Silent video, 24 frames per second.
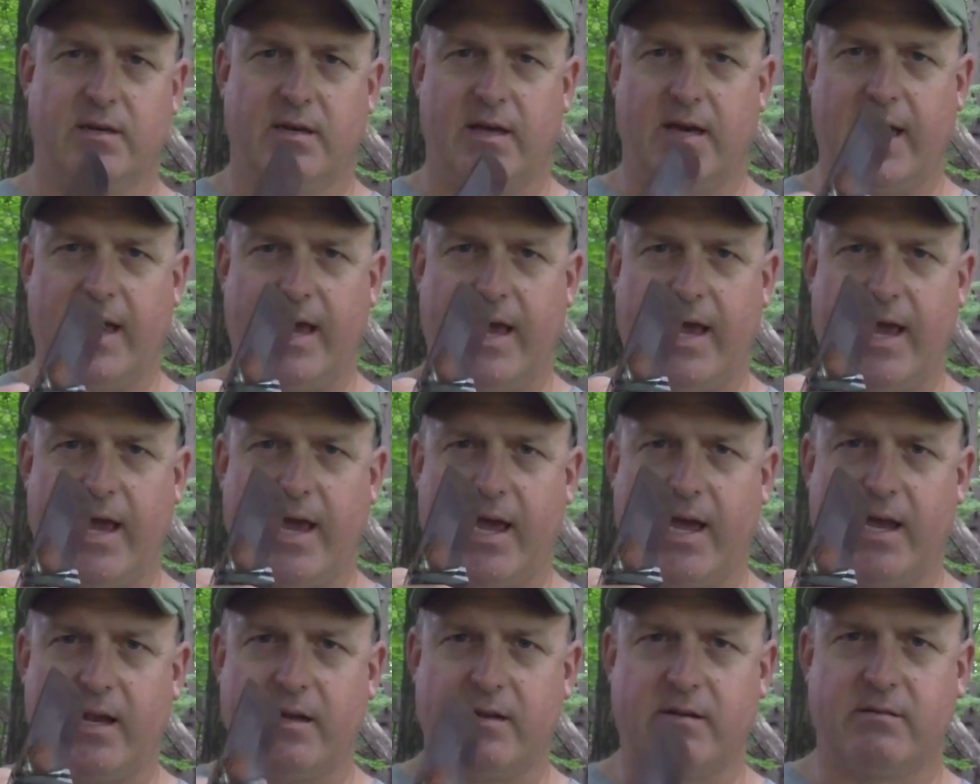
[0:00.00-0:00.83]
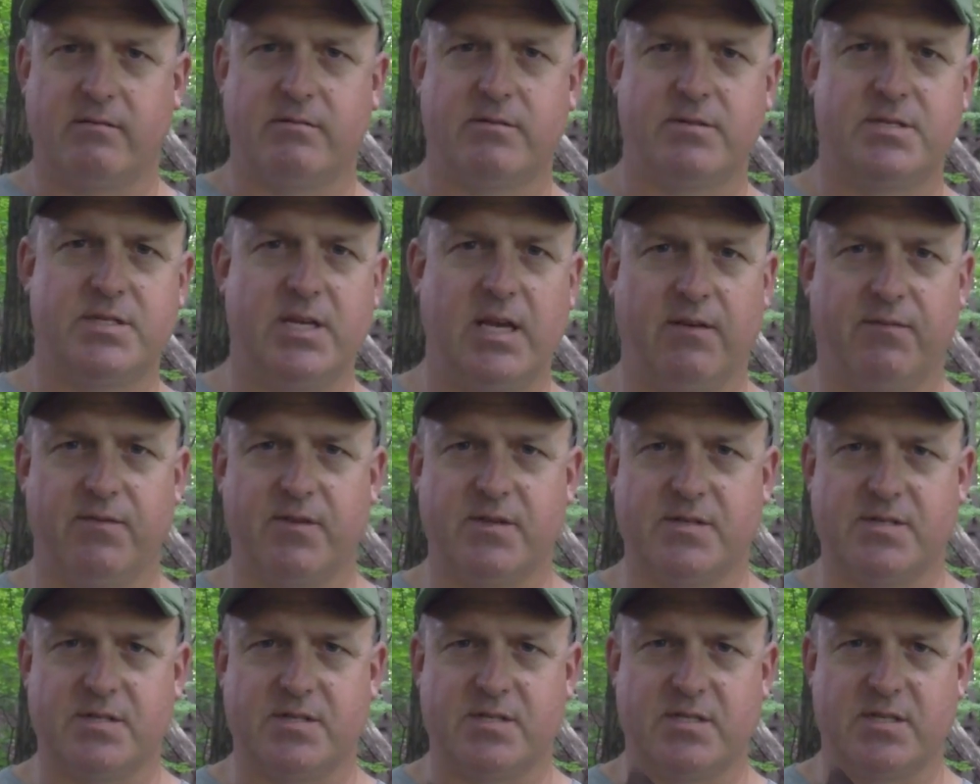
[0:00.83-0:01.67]
and see if
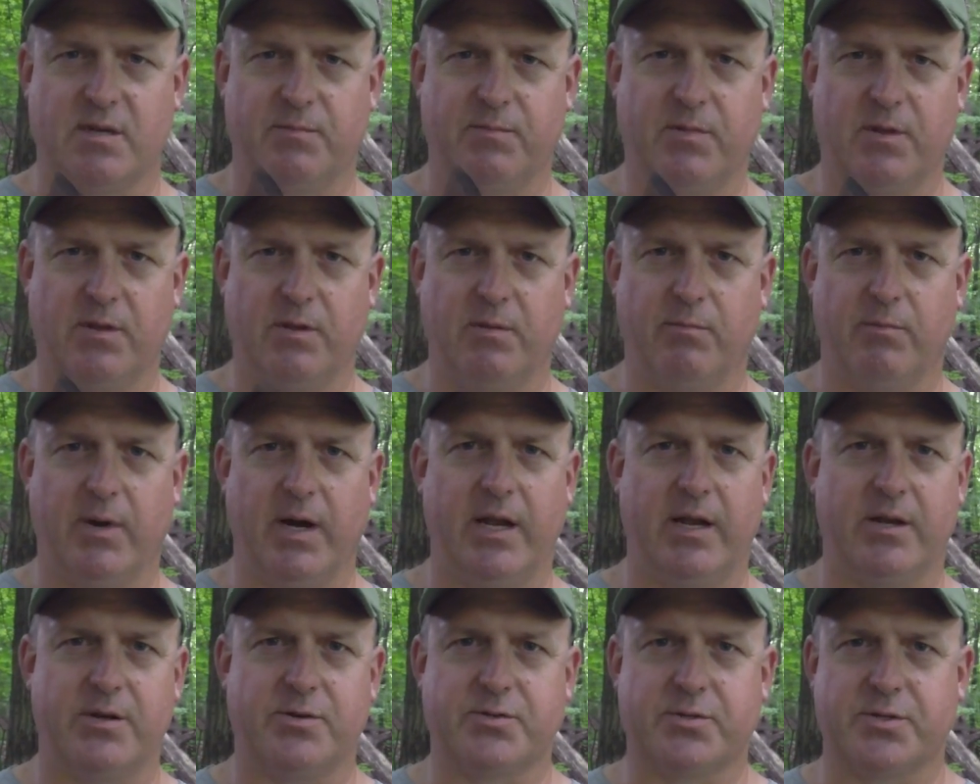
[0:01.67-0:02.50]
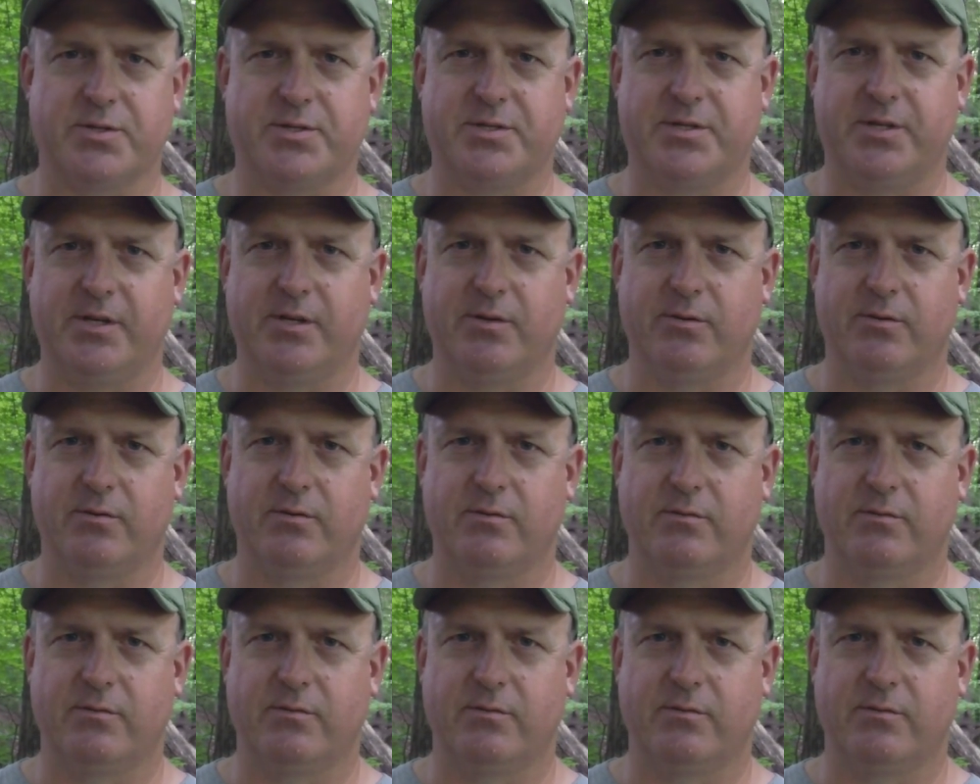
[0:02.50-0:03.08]
this is something that might interest you.